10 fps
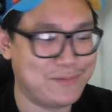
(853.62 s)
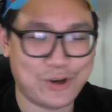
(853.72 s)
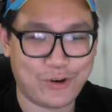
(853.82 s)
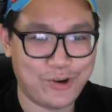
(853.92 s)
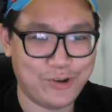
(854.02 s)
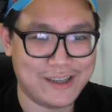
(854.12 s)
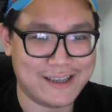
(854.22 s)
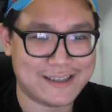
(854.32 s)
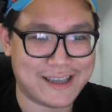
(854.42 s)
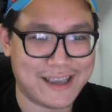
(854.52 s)
Toron
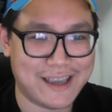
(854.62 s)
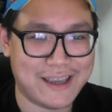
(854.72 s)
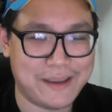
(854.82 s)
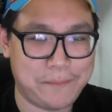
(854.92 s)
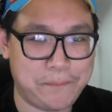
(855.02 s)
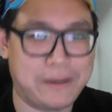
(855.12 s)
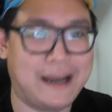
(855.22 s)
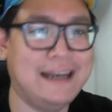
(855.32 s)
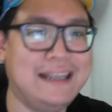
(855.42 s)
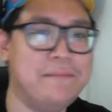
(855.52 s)
is a
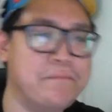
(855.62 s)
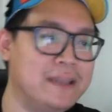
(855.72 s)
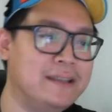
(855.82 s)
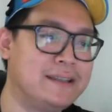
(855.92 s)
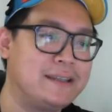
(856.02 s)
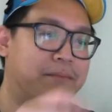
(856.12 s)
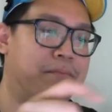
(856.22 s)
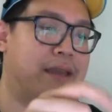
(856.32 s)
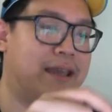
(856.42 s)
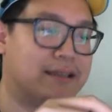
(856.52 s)
barley mint
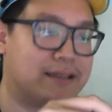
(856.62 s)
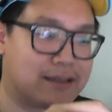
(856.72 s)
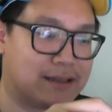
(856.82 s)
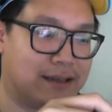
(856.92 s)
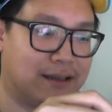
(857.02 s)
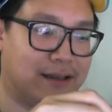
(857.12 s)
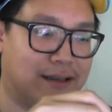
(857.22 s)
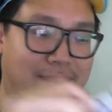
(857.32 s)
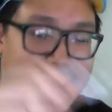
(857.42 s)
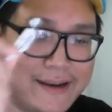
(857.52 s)
based
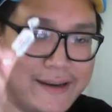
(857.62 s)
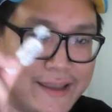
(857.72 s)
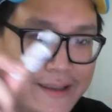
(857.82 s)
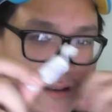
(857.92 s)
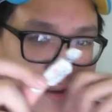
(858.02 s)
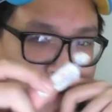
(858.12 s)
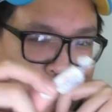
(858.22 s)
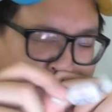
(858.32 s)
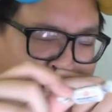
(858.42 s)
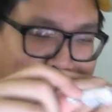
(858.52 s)
candy,
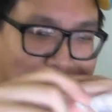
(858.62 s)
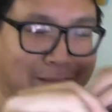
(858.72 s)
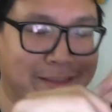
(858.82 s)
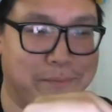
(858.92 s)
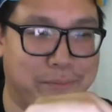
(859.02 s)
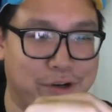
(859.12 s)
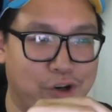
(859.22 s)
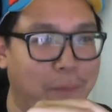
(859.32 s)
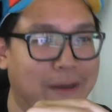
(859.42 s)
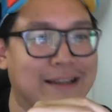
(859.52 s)
and the
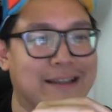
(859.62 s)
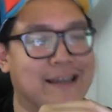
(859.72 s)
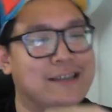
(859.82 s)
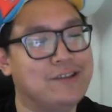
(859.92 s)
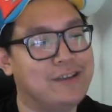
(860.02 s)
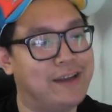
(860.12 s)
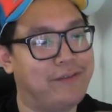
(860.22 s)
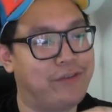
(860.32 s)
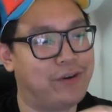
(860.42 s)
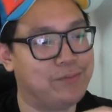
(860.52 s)
predominant taste you get
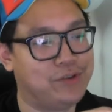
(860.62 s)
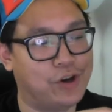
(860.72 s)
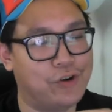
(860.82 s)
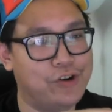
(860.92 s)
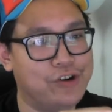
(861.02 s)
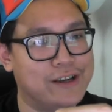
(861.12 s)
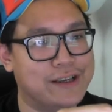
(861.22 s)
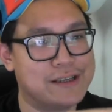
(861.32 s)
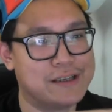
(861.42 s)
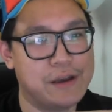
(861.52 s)
from Toron
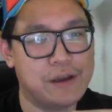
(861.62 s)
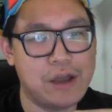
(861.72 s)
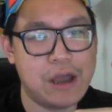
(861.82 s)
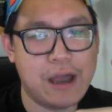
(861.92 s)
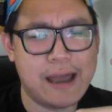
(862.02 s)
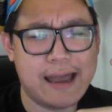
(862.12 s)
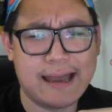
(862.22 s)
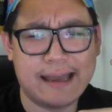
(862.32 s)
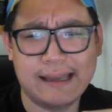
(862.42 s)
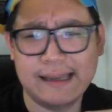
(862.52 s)
is
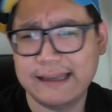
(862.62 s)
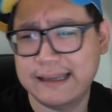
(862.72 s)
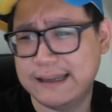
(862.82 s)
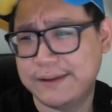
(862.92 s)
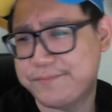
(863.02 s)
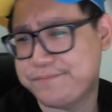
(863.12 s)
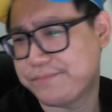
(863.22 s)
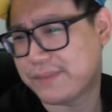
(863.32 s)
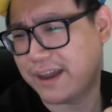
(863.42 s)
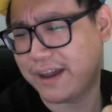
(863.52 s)

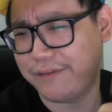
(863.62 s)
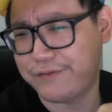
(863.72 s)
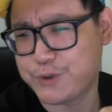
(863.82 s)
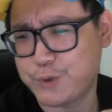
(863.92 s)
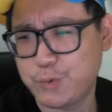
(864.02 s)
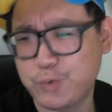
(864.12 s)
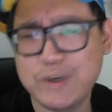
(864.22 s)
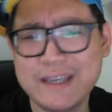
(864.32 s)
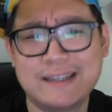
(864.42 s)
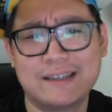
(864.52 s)
a
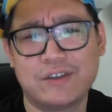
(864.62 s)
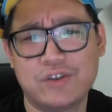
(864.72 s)
sweet